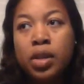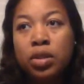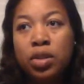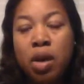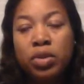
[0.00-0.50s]

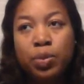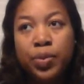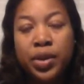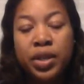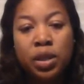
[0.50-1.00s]
So that was
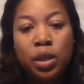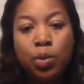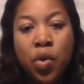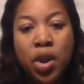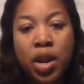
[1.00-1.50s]
pretty
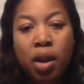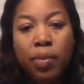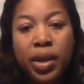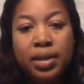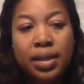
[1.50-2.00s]
disappointing
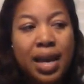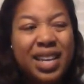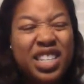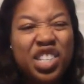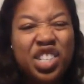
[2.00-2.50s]
because I had
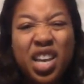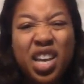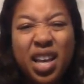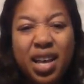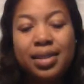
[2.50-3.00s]

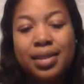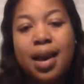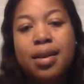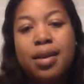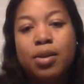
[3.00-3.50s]
just
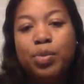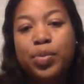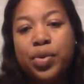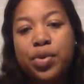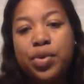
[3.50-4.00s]
gotten on
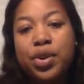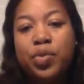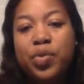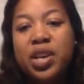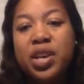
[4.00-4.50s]
board
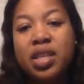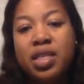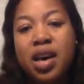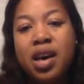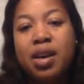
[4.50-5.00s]
with
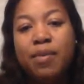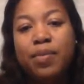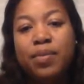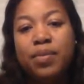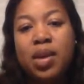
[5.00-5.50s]

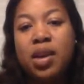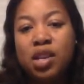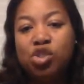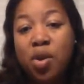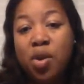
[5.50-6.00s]

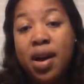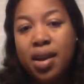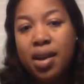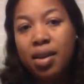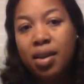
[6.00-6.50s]

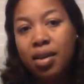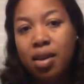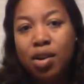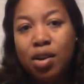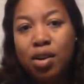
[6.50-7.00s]
trying,
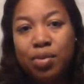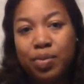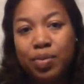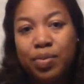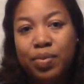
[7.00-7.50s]

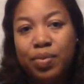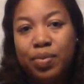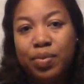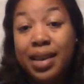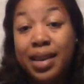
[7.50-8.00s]

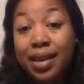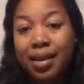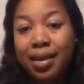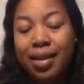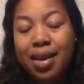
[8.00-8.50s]
again.